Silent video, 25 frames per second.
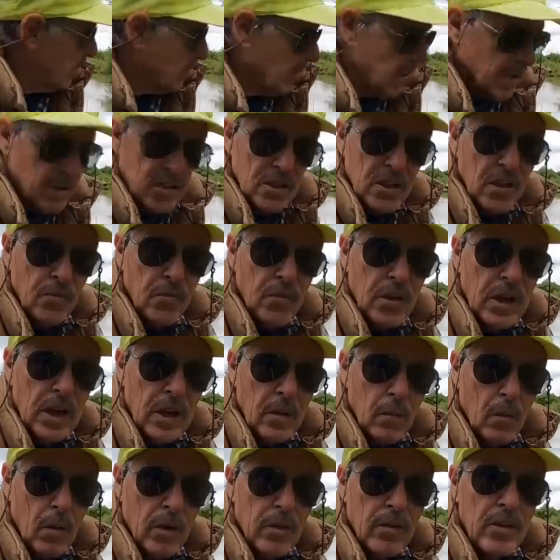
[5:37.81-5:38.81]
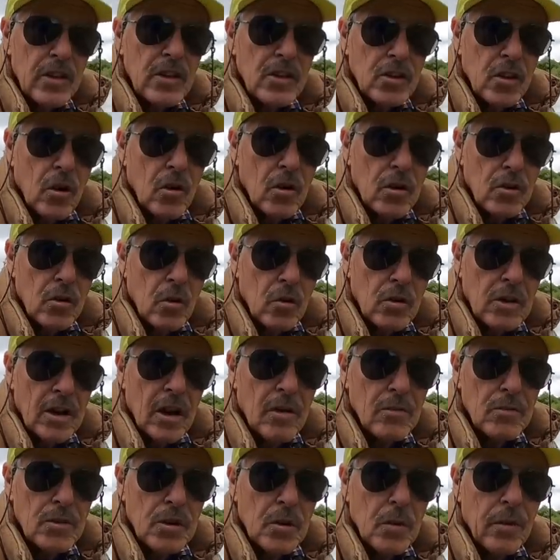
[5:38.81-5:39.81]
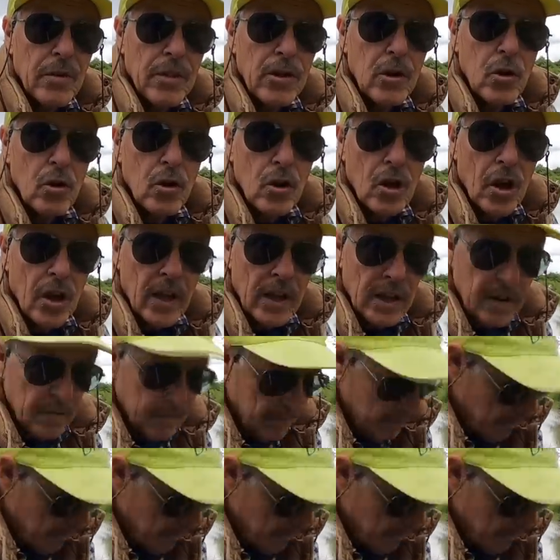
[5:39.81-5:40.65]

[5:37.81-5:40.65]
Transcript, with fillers: Now let's see if we can get one of these guys hooked up and see what they look like.